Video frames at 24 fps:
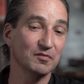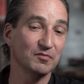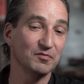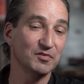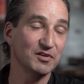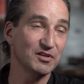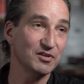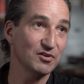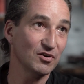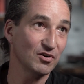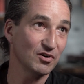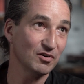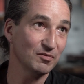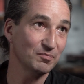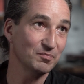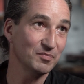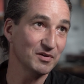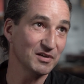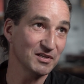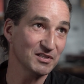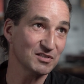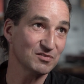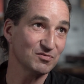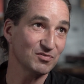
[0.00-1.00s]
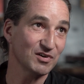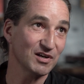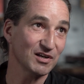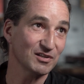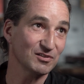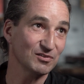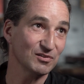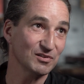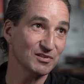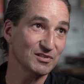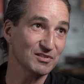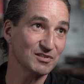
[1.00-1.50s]
VR-based
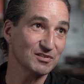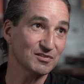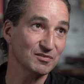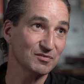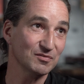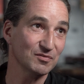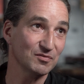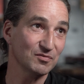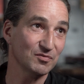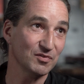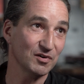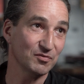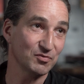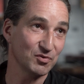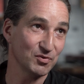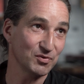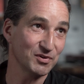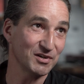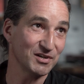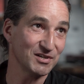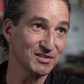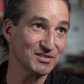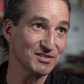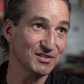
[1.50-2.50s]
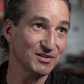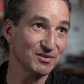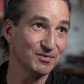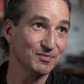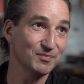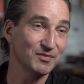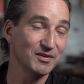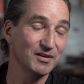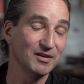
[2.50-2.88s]
fractals for a few years now.